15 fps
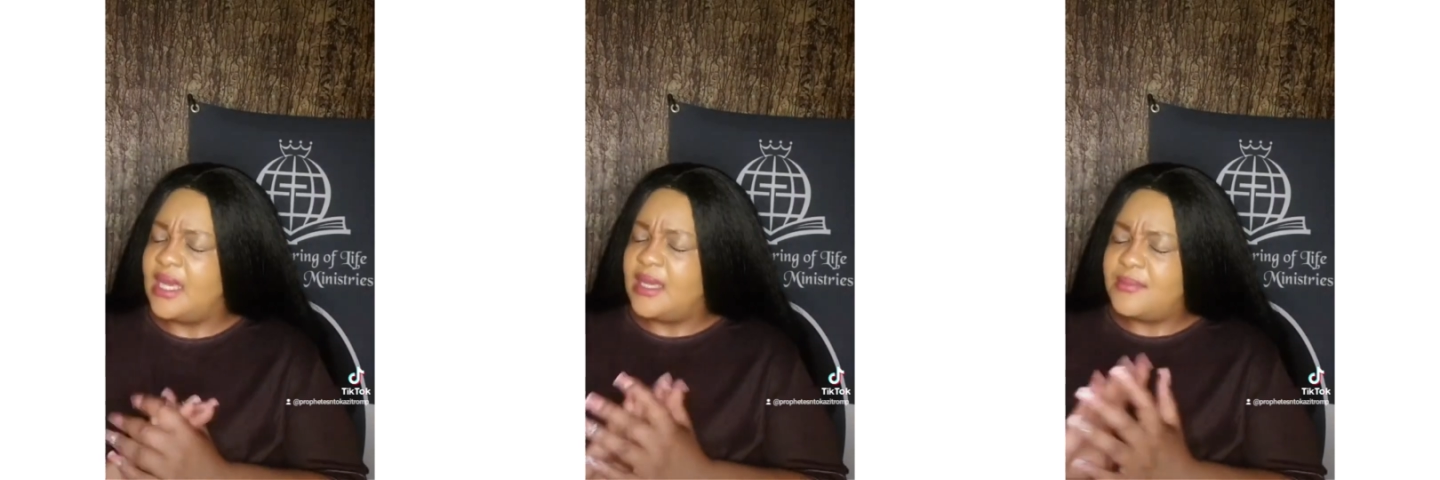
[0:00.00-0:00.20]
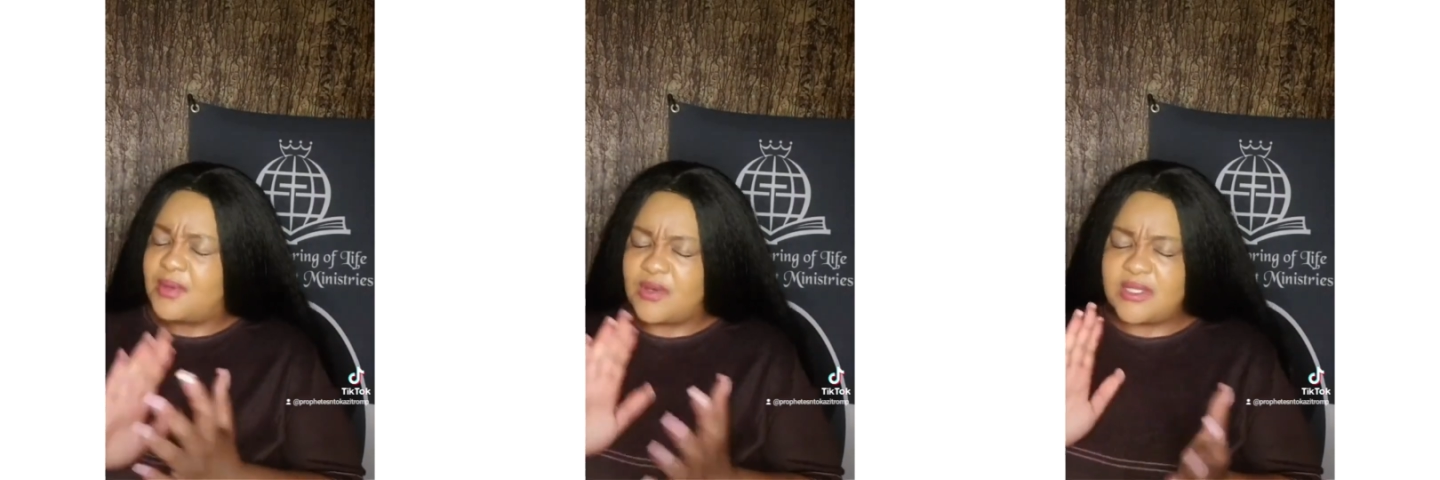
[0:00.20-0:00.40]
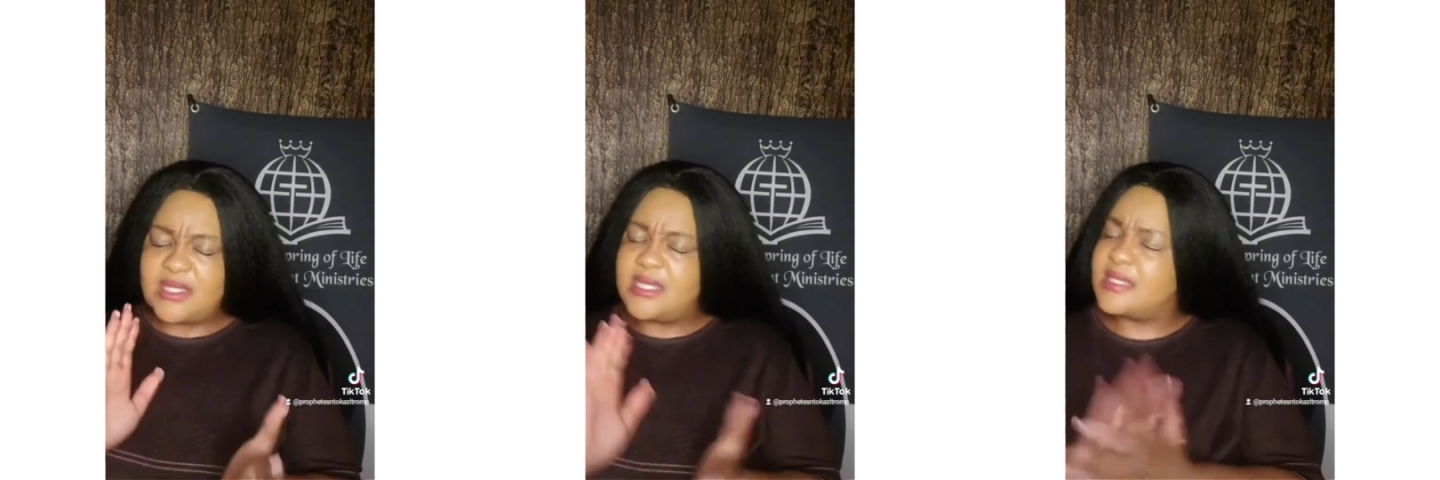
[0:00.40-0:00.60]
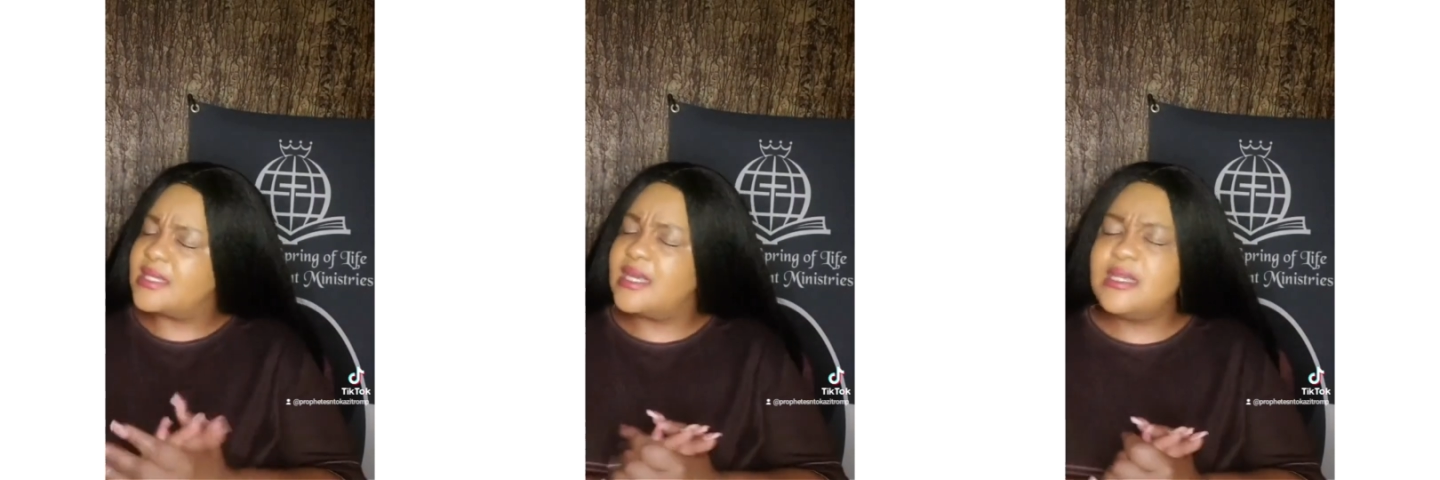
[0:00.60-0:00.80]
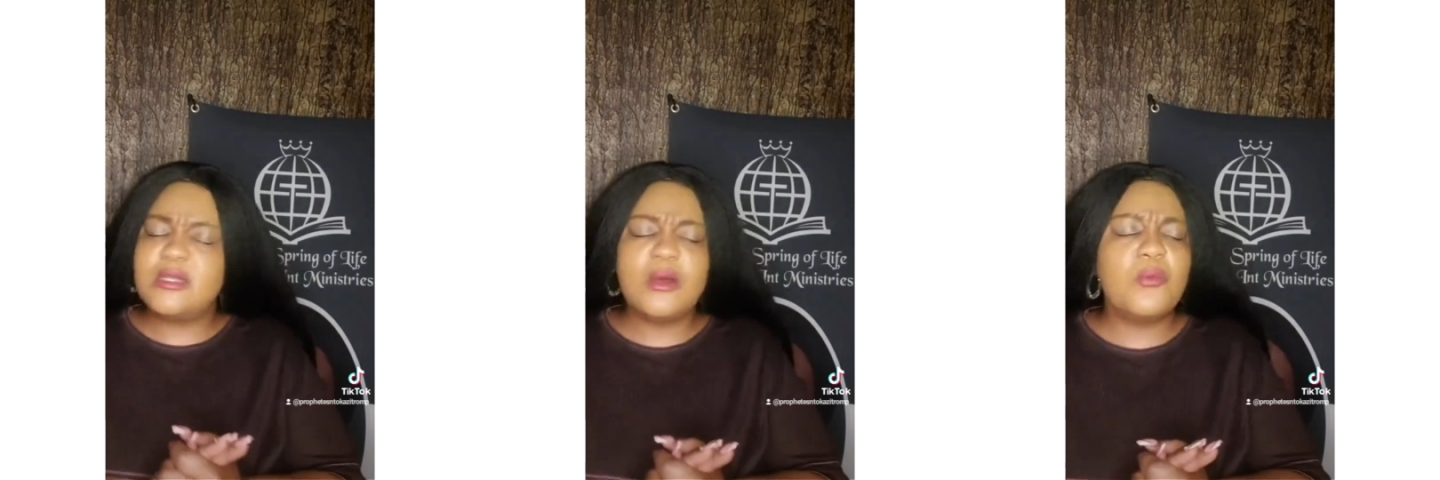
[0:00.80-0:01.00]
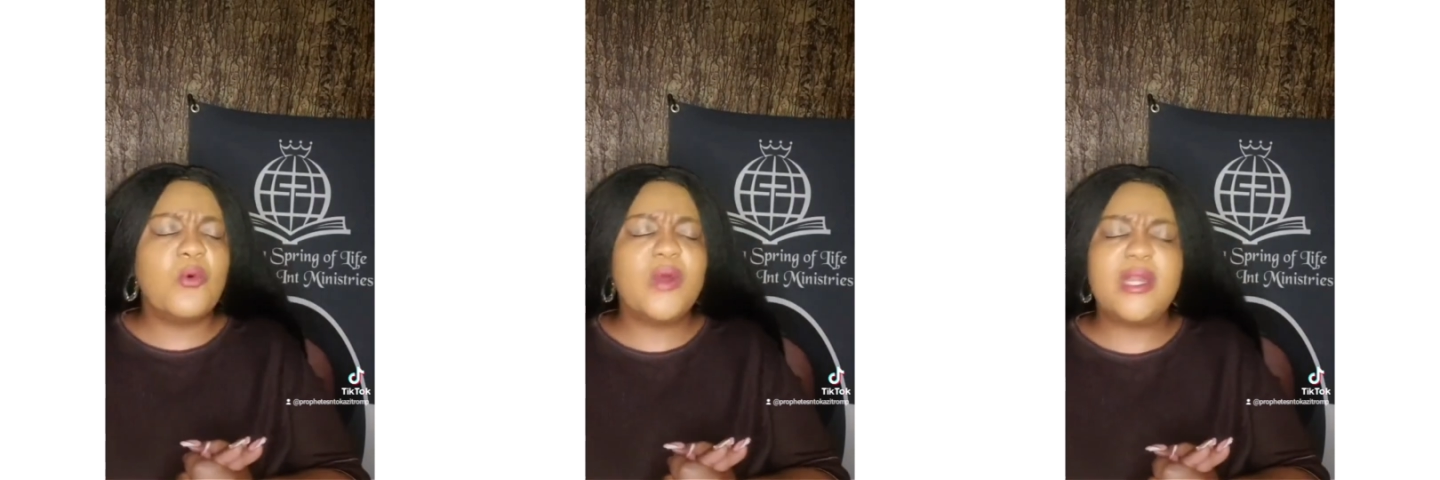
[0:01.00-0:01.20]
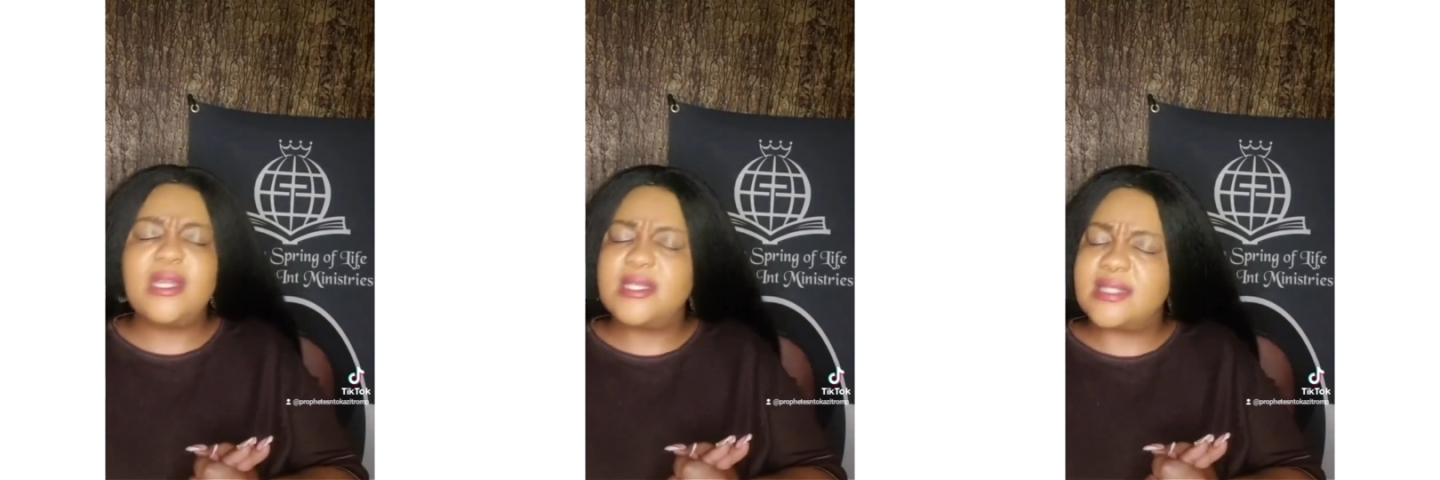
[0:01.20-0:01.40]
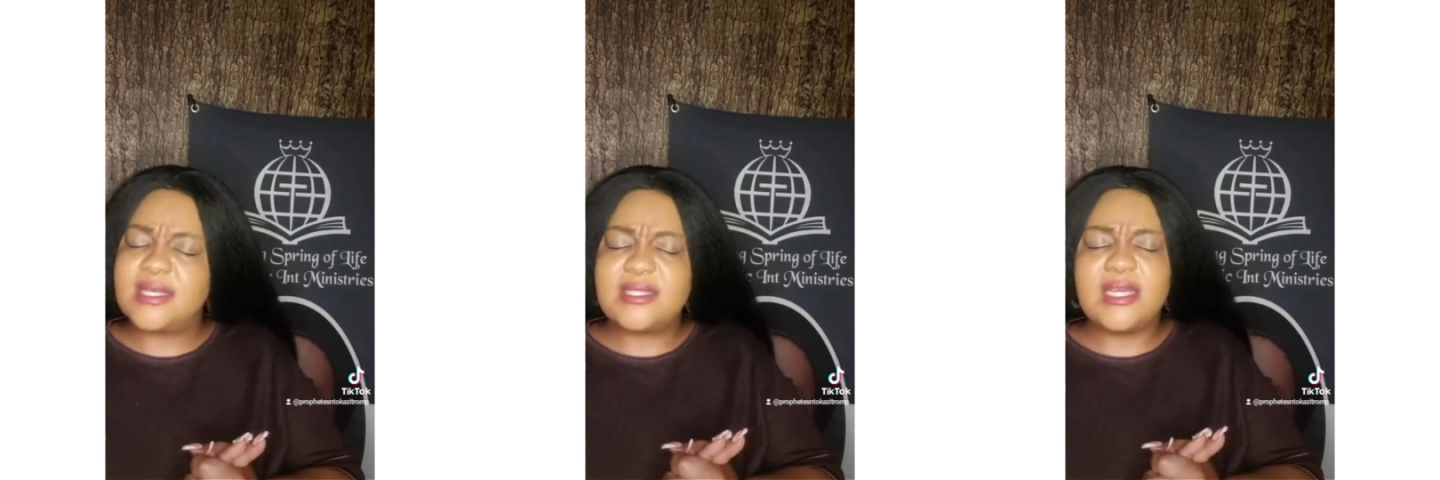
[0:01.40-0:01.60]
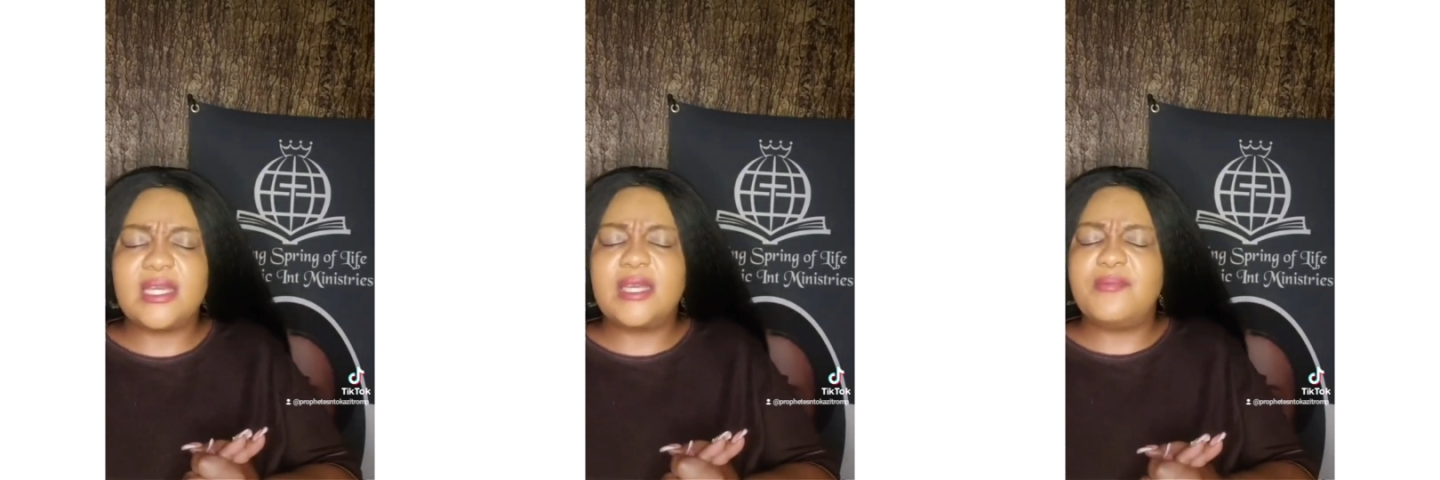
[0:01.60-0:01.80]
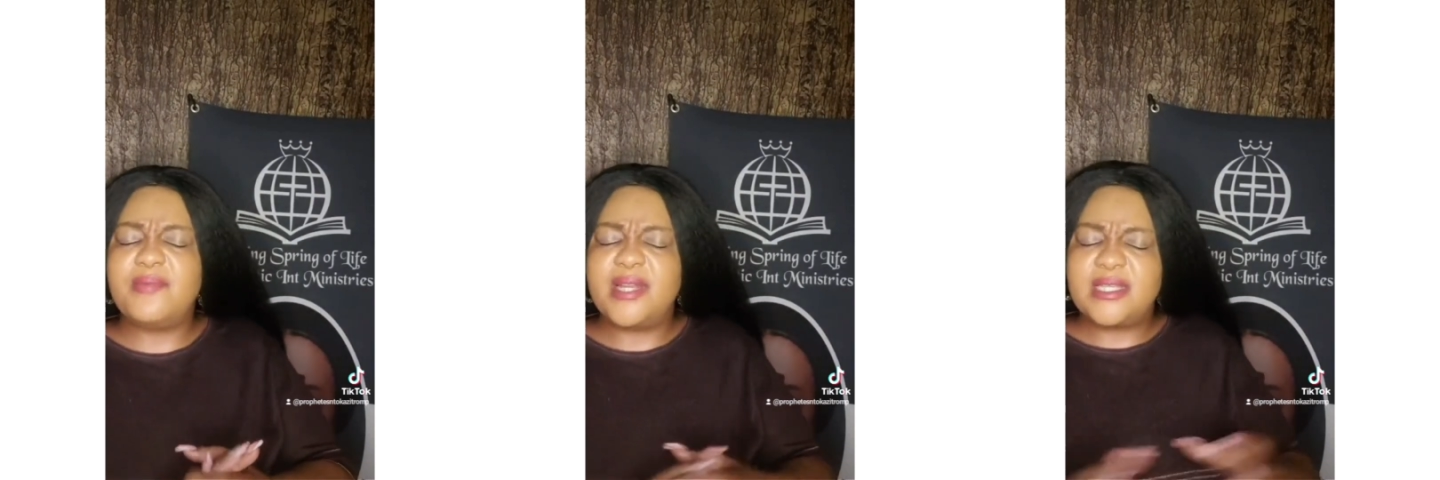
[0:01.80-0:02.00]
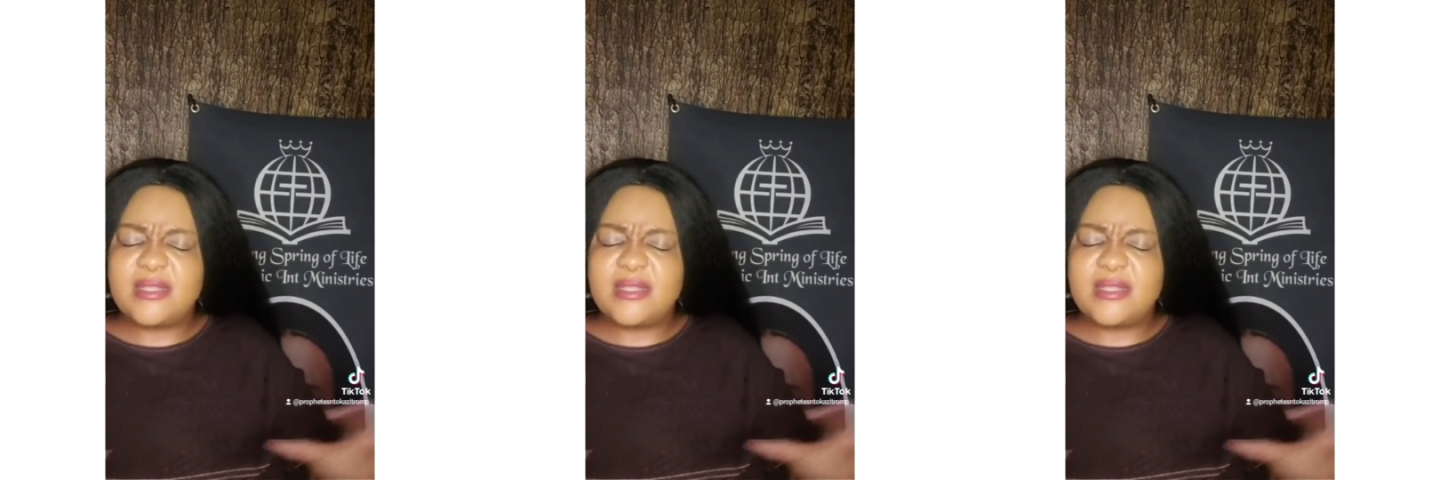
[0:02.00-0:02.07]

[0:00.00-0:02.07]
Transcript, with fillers: because these kingdom weddings are taking place.